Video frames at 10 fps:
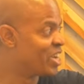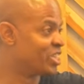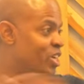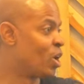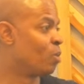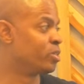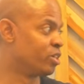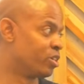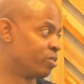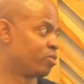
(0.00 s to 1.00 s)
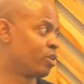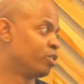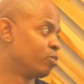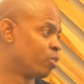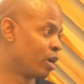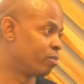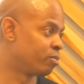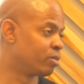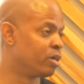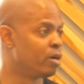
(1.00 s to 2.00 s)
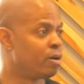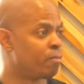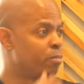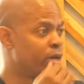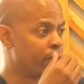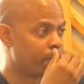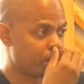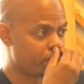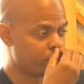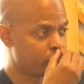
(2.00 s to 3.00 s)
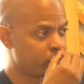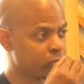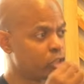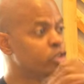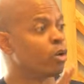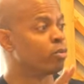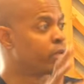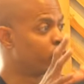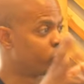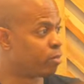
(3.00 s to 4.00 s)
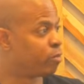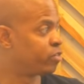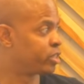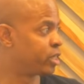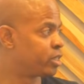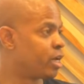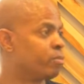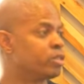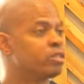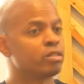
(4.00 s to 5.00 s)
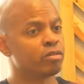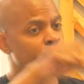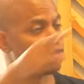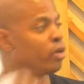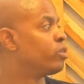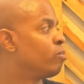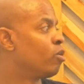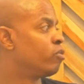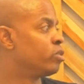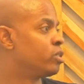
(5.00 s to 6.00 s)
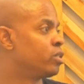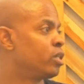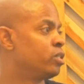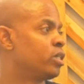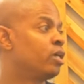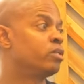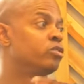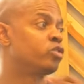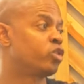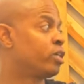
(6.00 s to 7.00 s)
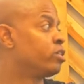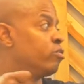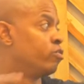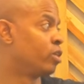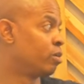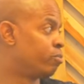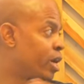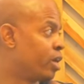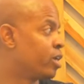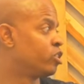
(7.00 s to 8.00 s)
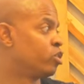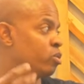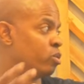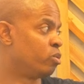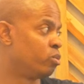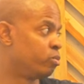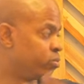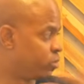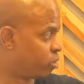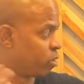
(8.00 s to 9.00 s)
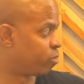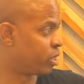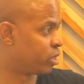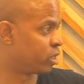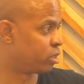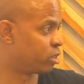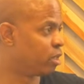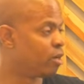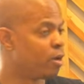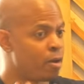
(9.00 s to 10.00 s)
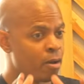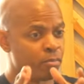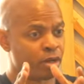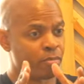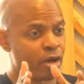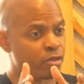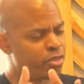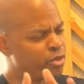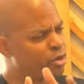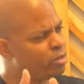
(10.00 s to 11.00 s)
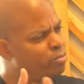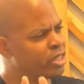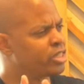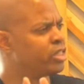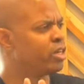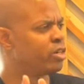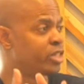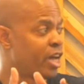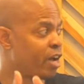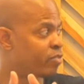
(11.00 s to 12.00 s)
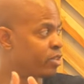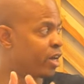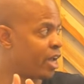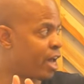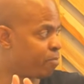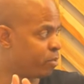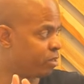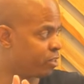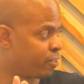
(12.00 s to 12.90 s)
because they're always going to cause a problem. But so they would drop them off at St. Thomas, ferry them over to St. John, and try to develop that as a new you know plantation. But about 30 plus years after that happened,